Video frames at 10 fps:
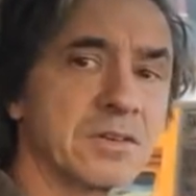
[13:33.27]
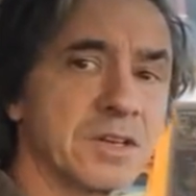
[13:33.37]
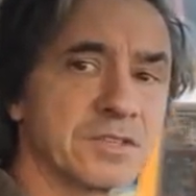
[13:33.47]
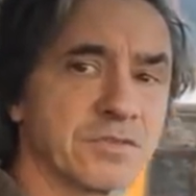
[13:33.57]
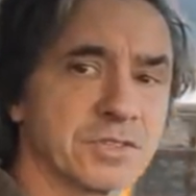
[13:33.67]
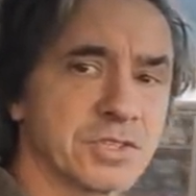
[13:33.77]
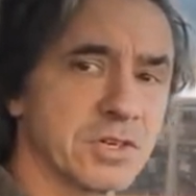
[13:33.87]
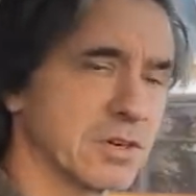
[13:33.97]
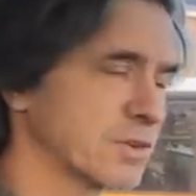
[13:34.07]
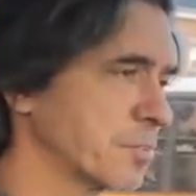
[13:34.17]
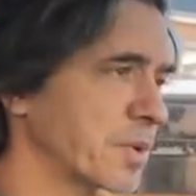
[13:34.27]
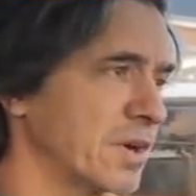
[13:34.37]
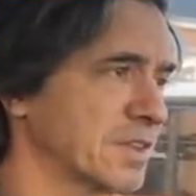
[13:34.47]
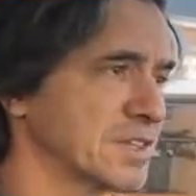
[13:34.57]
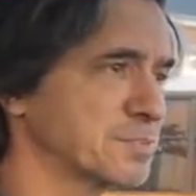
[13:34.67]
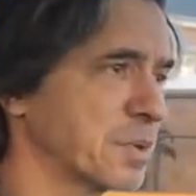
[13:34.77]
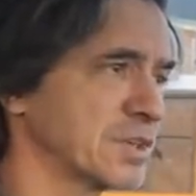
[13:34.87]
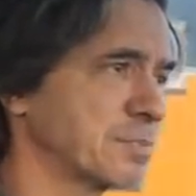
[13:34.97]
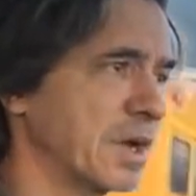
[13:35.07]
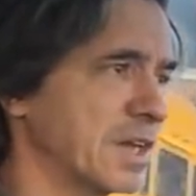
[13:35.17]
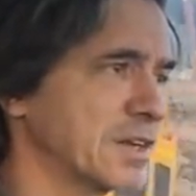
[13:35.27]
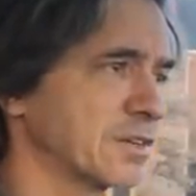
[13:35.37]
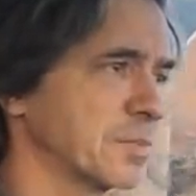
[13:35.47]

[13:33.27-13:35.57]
That's for sure. This bird's bonded